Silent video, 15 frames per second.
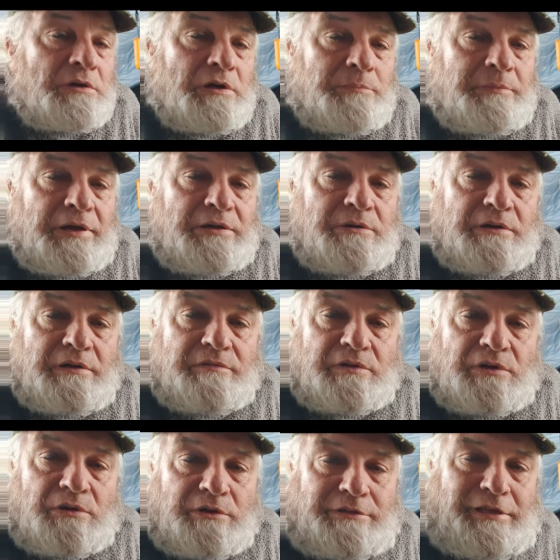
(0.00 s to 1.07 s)
I may go and have a
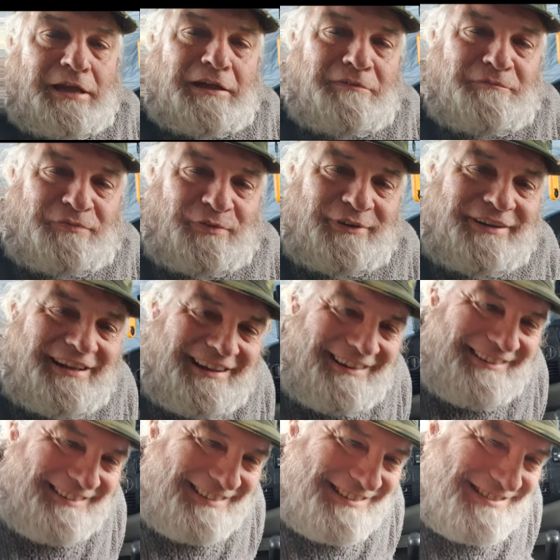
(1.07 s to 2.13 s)
lie down for an
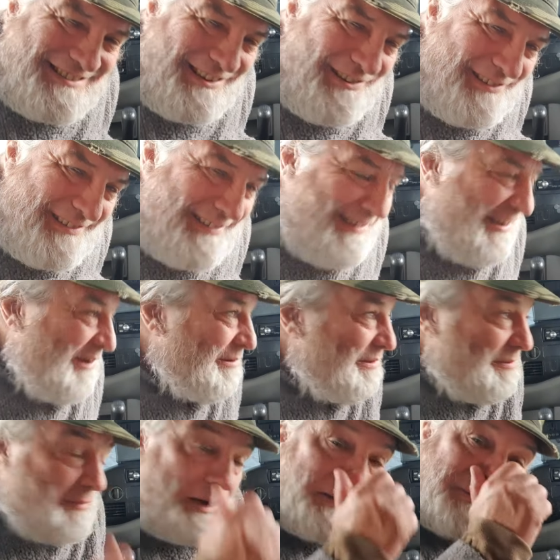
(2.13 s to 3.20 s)
hour or so. I don't know at
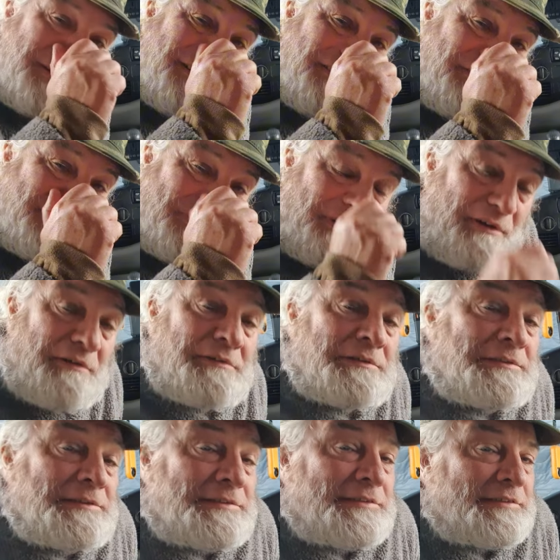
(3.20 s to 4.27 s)
the moment. I've sort of a
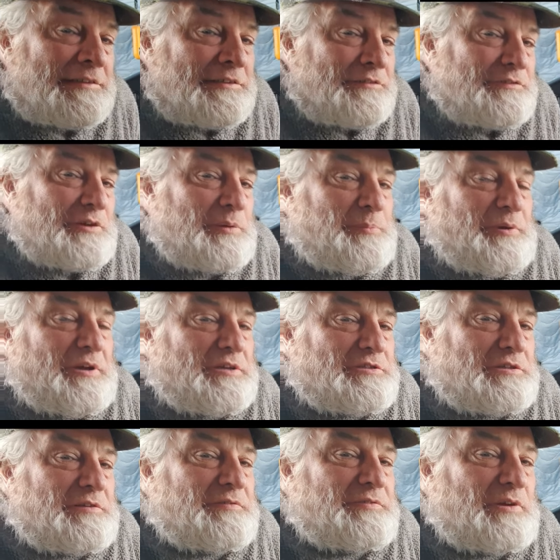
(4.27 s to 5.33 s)
few
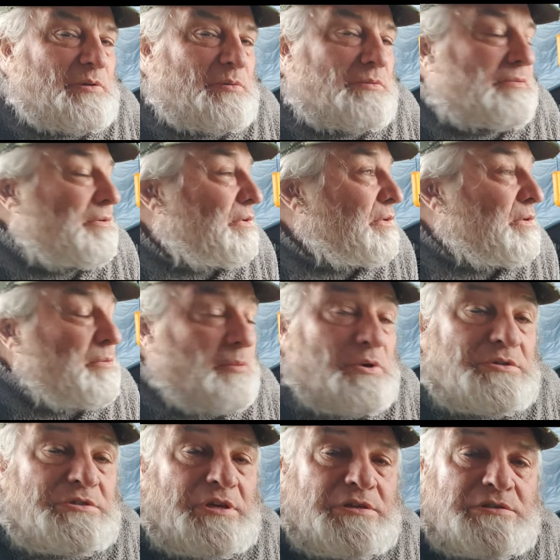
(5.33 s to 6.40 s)
beers and a few
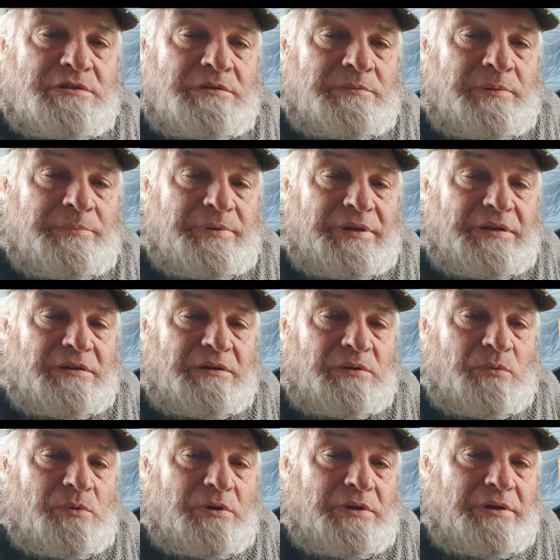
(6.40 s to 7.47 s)
whiskies, and I'm a bit
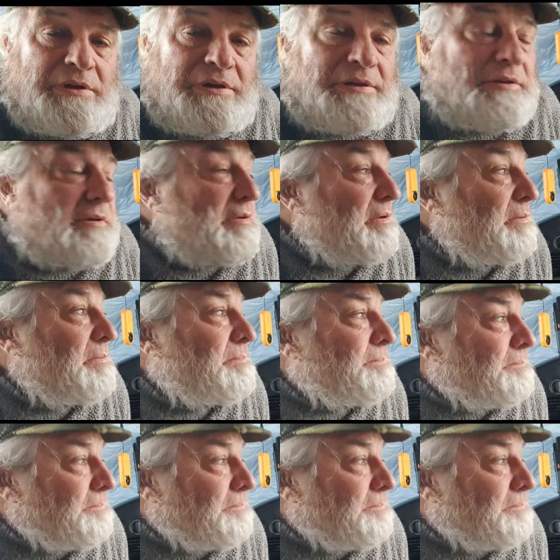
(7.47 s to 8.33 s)
like, well, hey, you know.